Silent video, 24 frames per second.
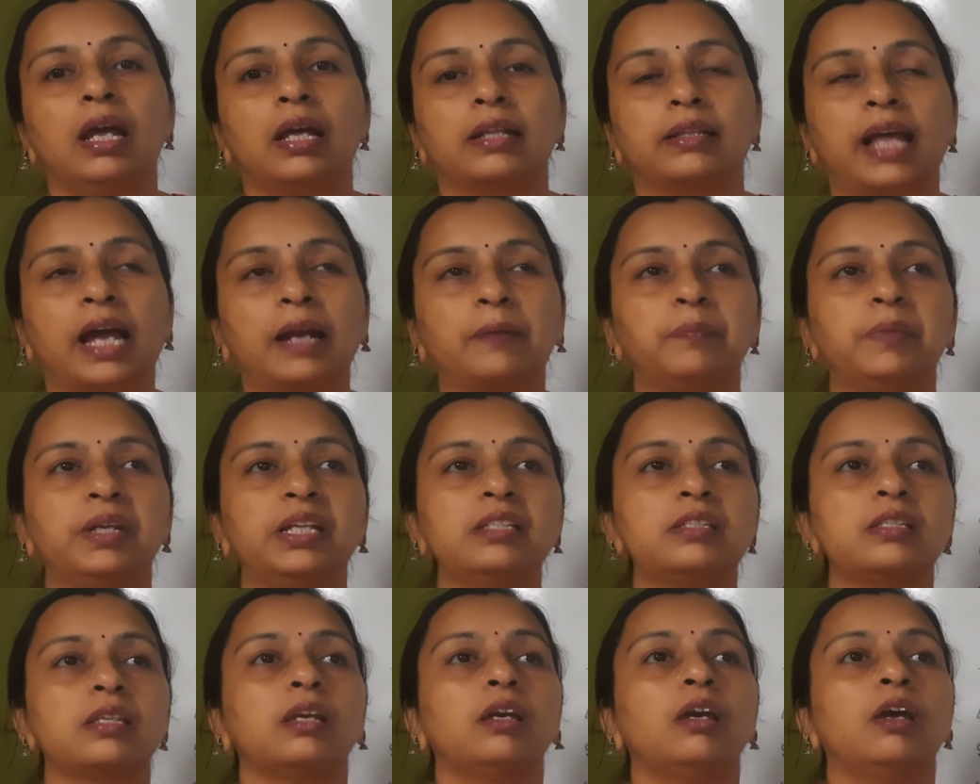That
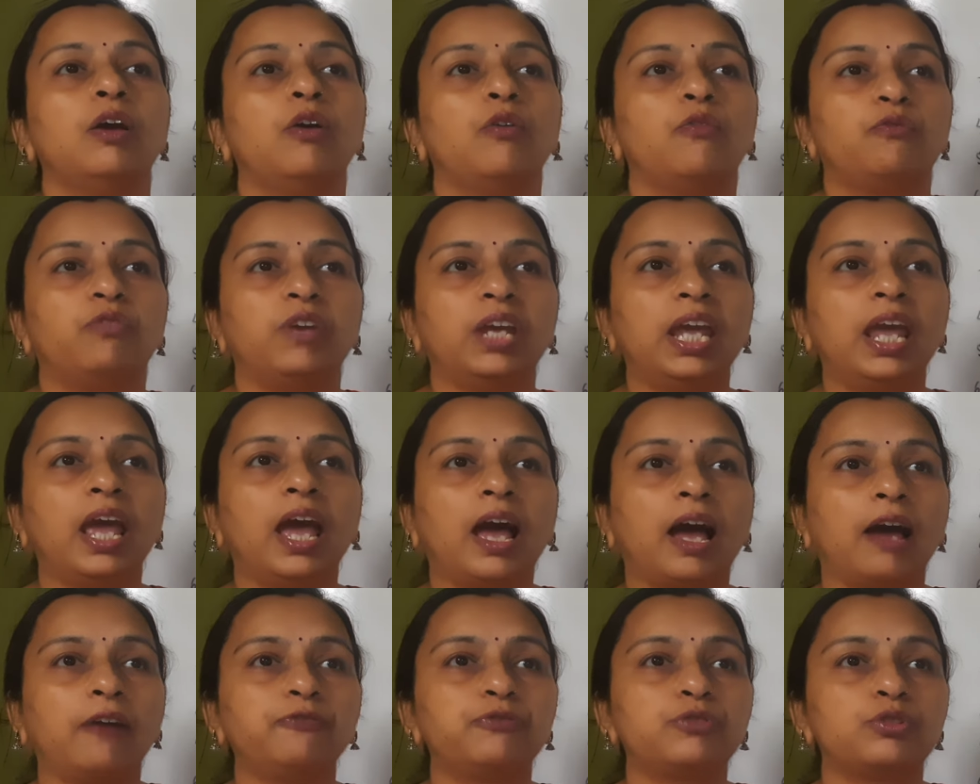means we
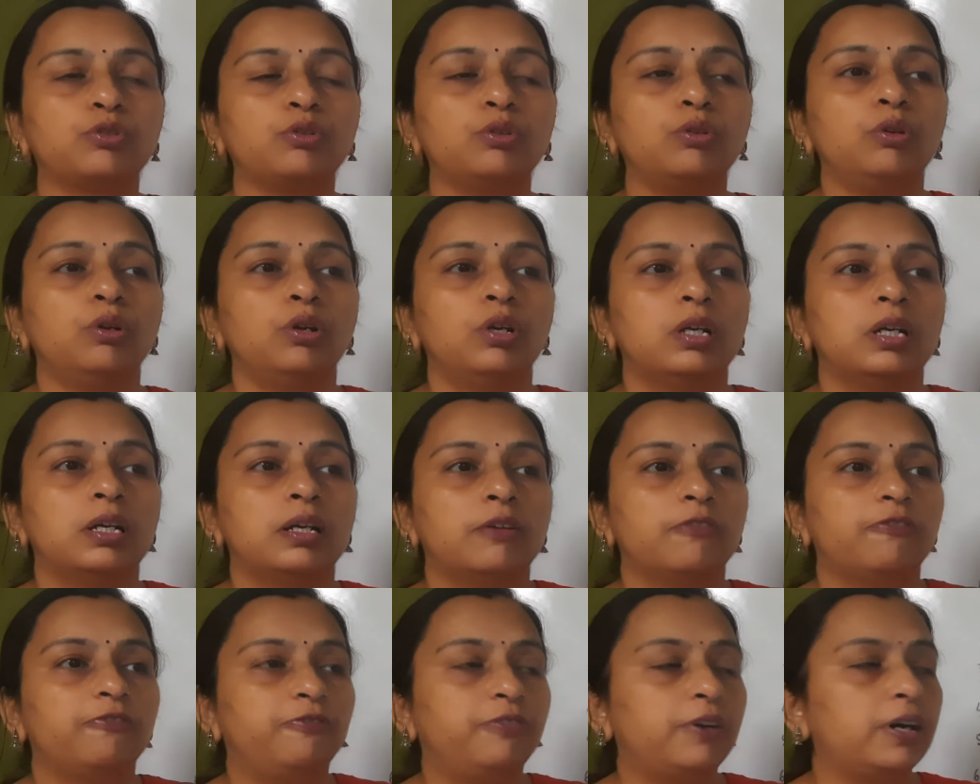have to
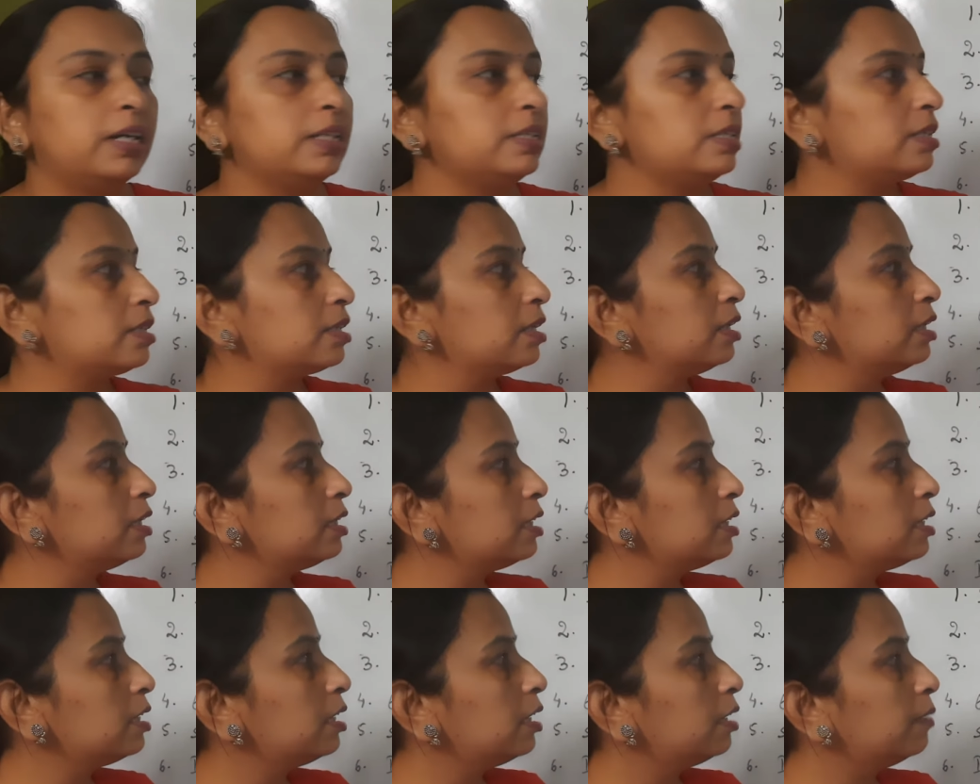first
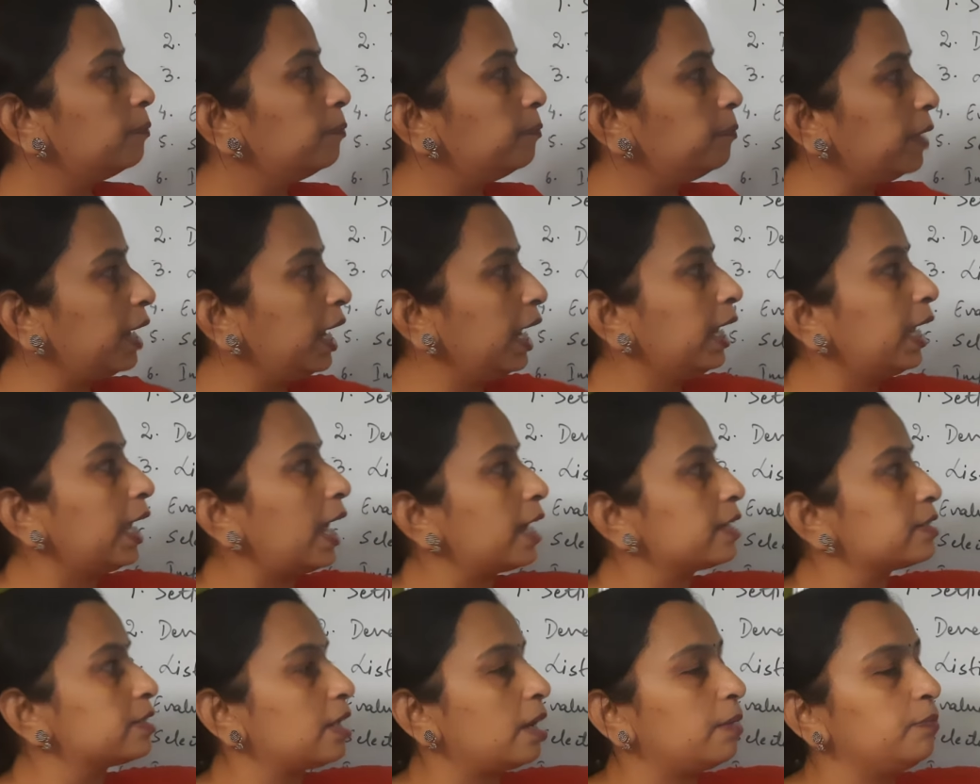make
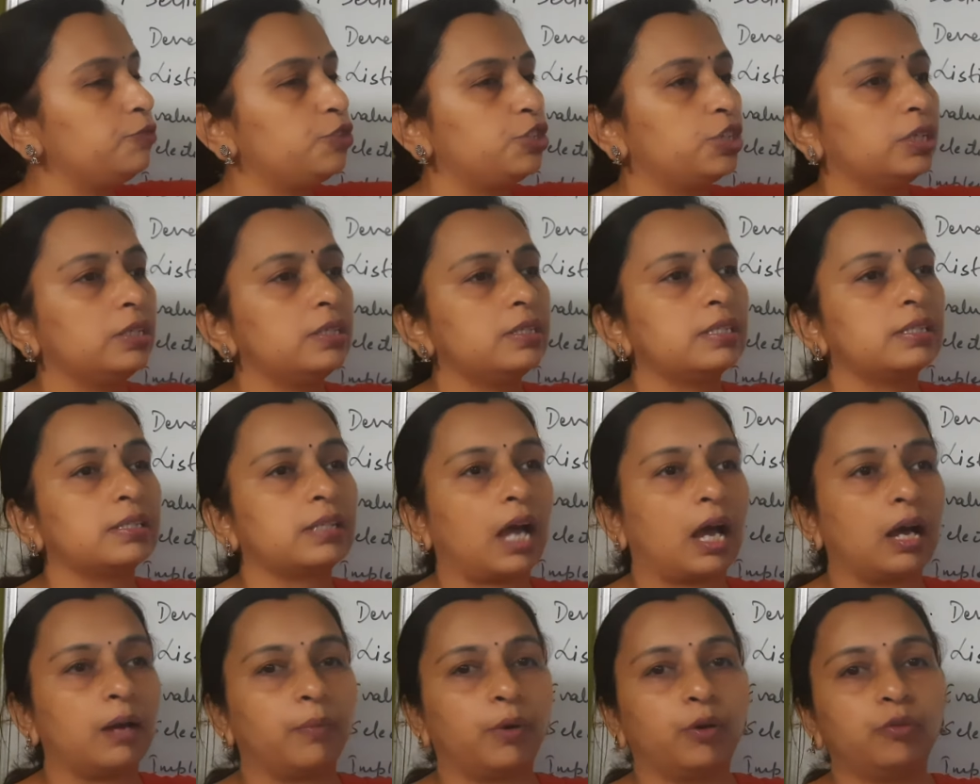assumptions
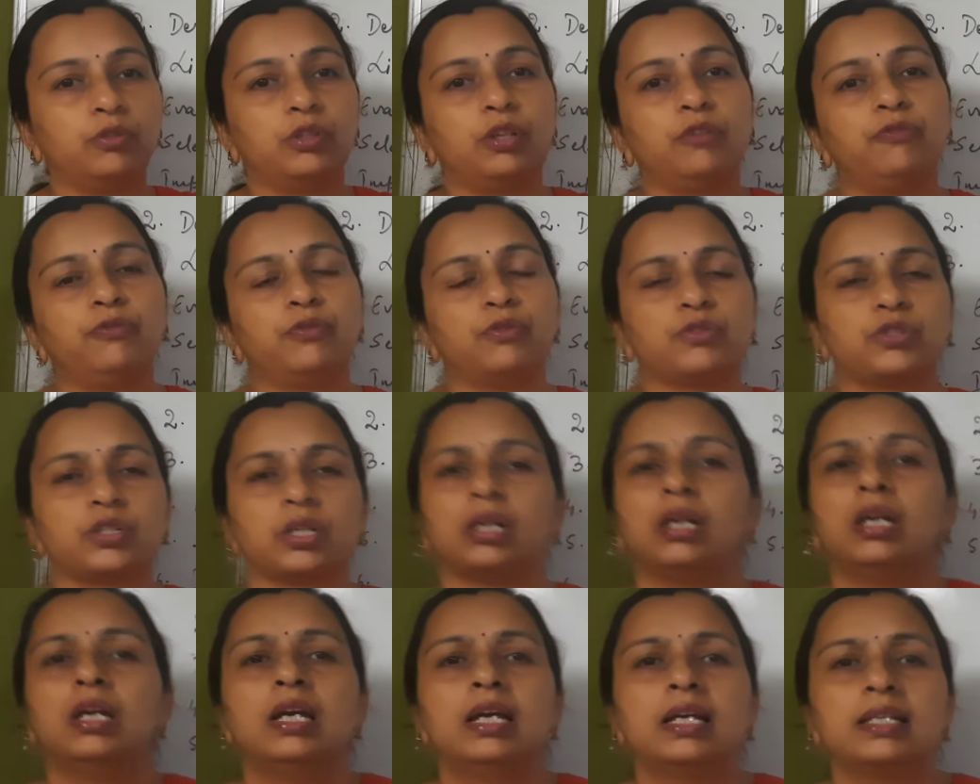about the future.
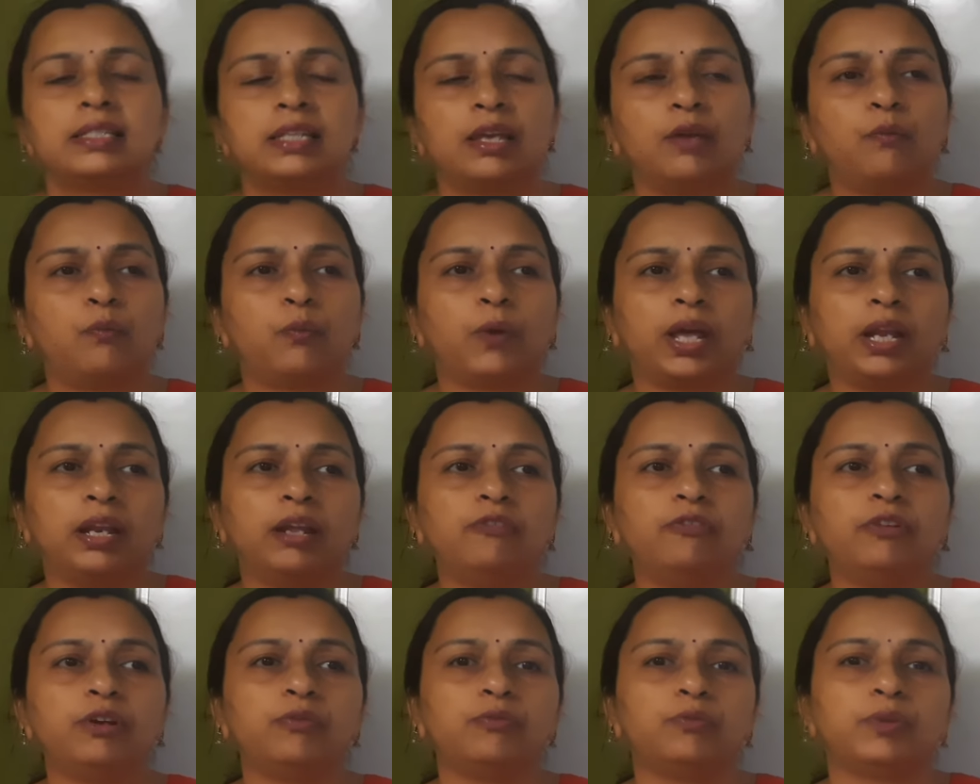See,
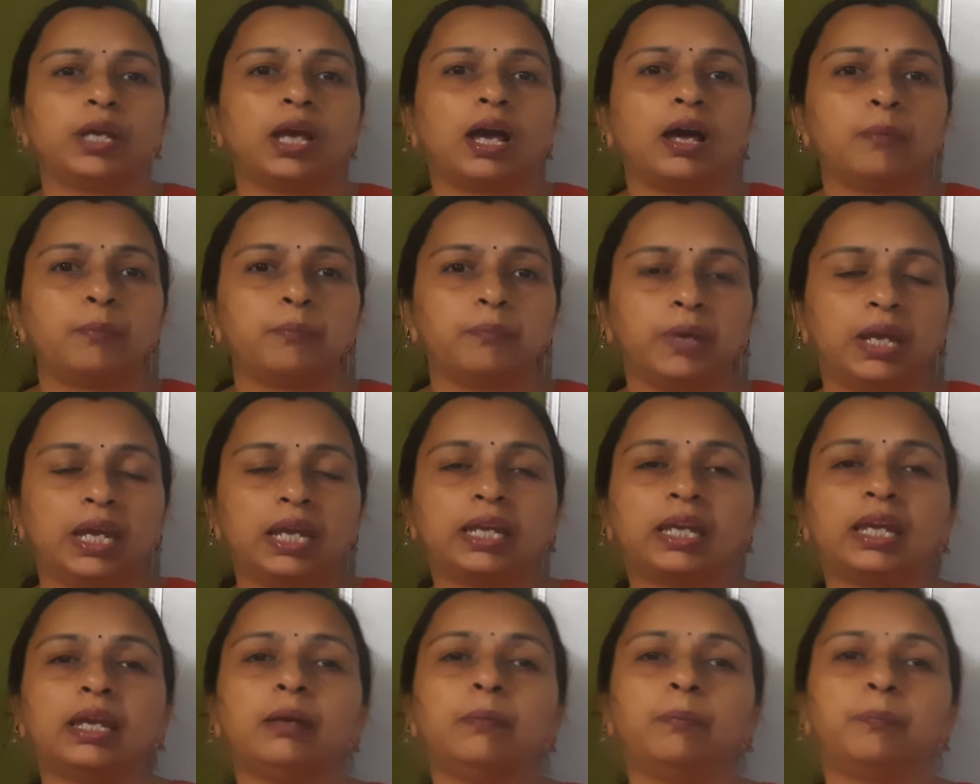whenever we are
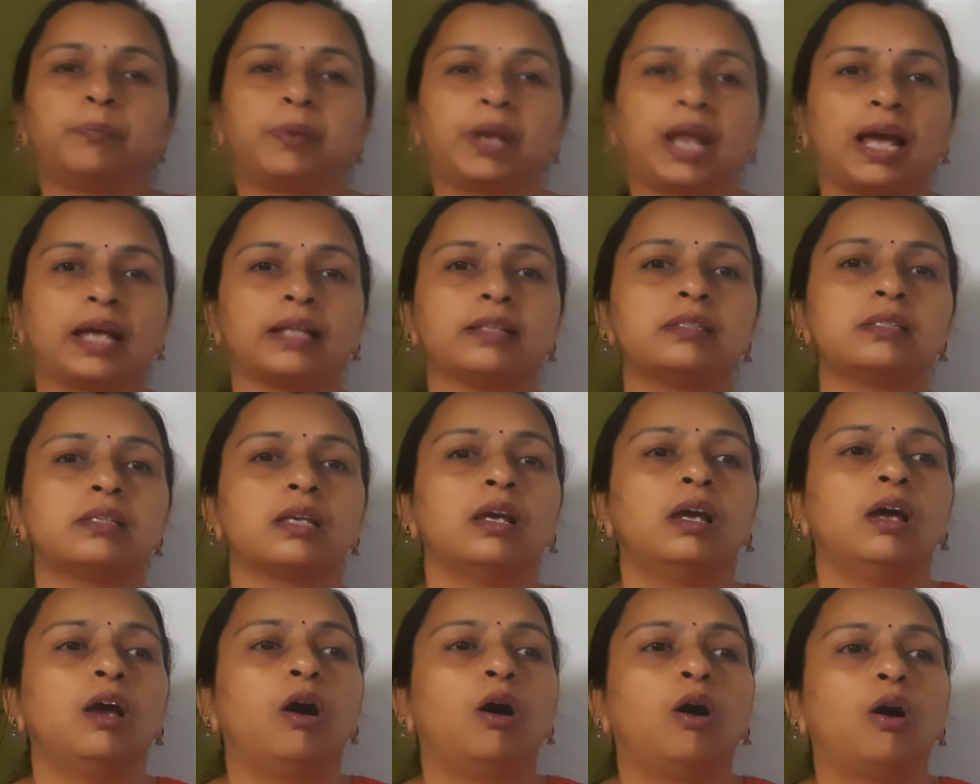making plans
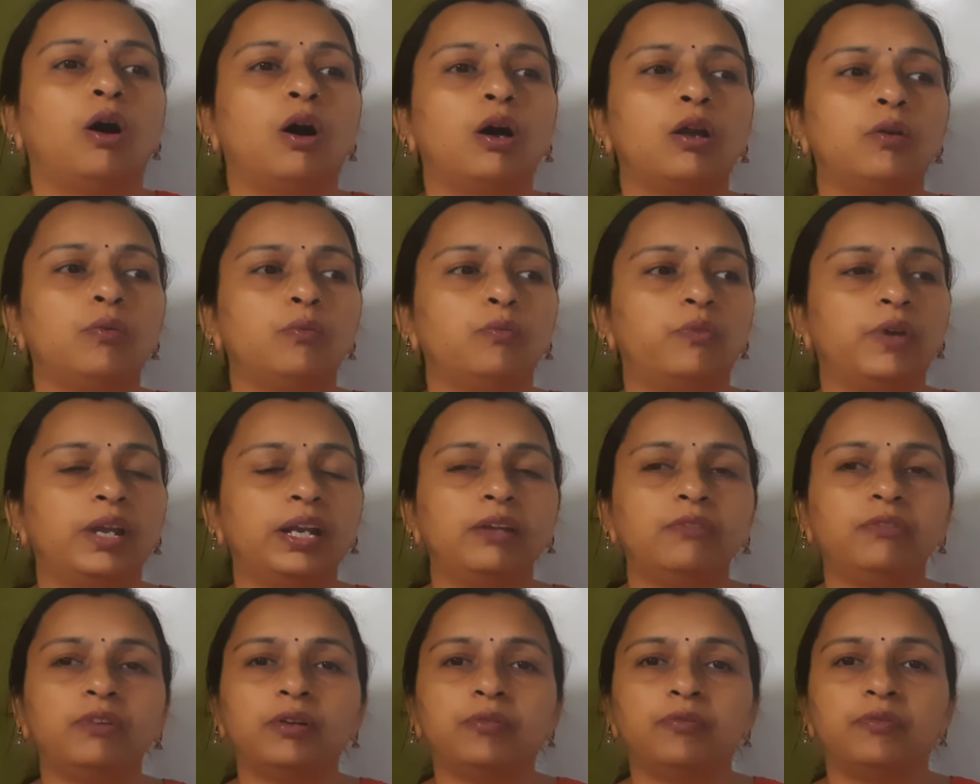or
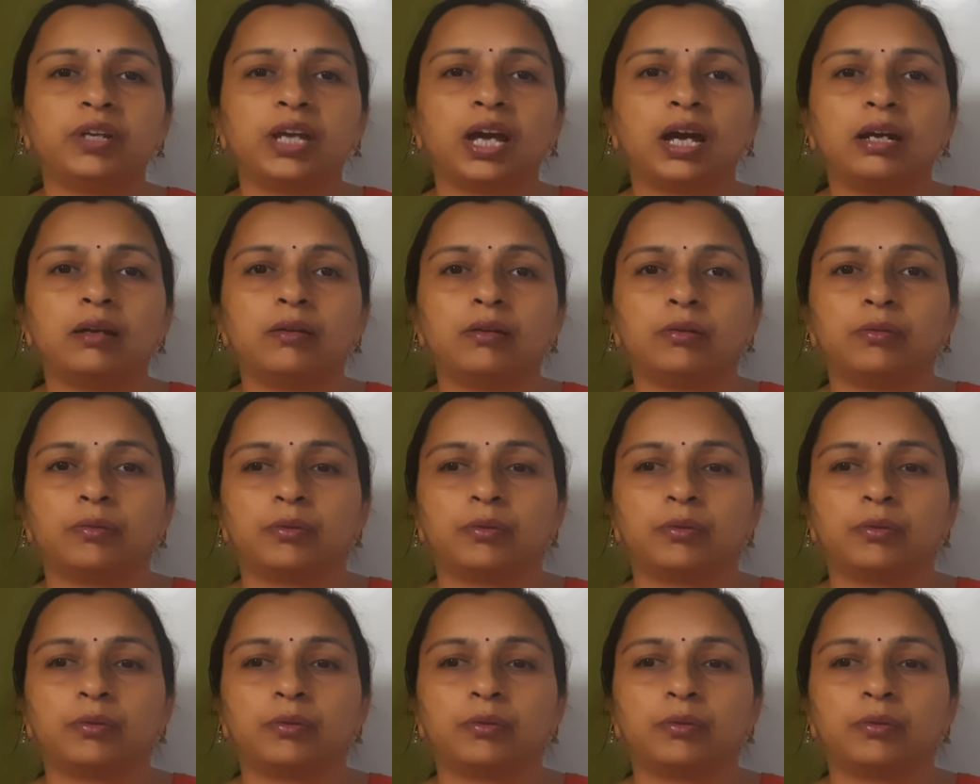whenever we are